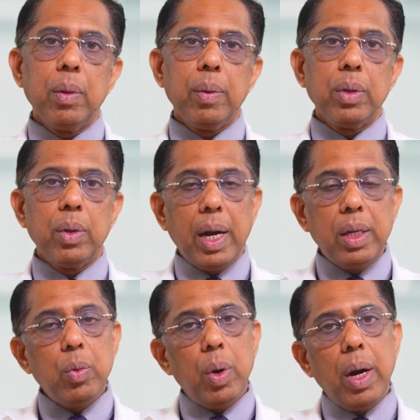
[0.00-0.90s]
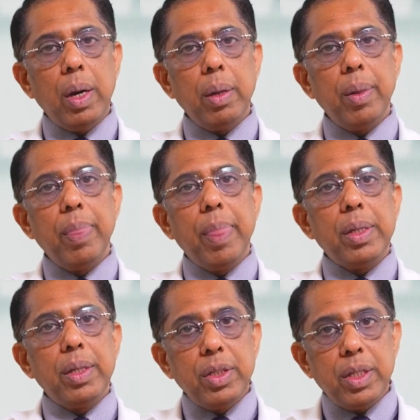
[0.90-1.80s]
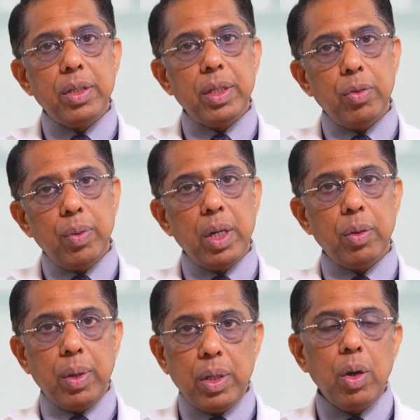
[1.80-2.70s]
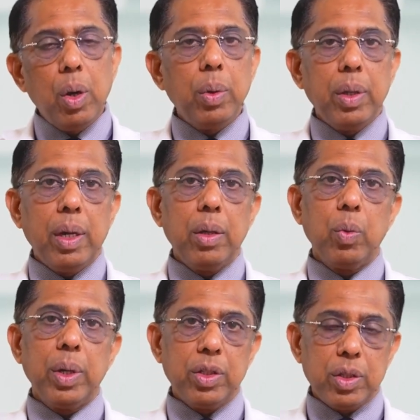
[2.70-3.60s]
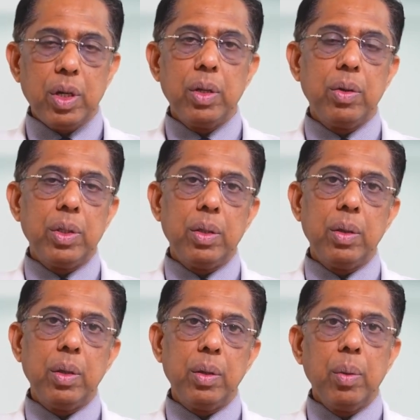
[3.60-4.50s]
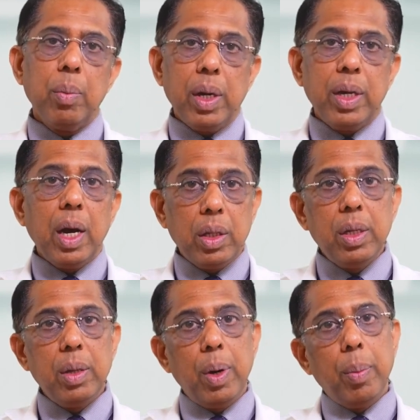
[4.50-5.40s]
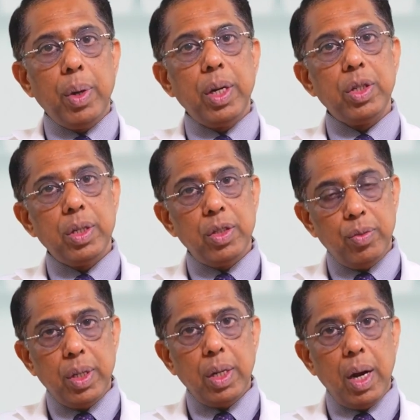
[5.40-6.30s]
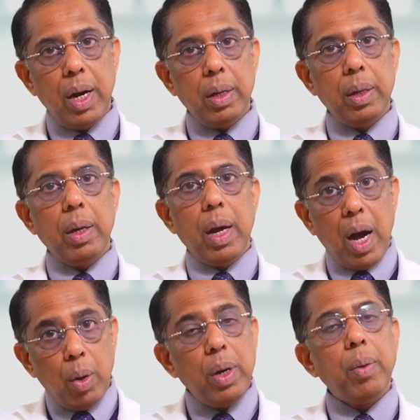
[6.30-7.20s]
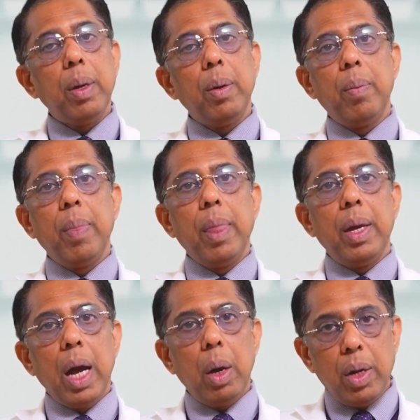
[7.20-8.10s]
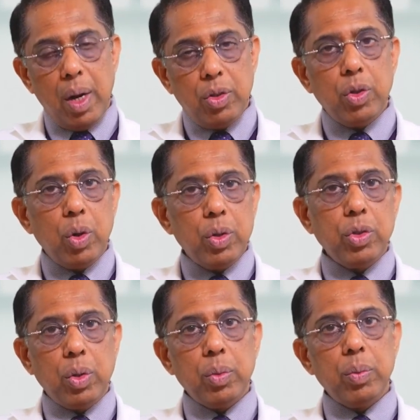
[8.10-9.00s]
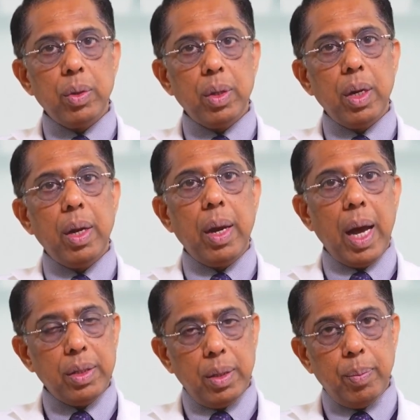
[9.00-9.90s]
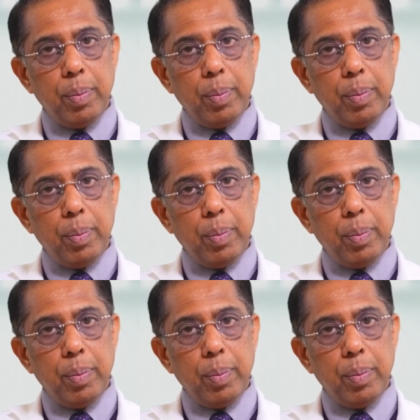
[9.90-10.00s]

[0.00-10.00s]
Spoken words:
So that is why this disease is very, very common in the Western countries, where the elderly population is very high. However, in our country also, as the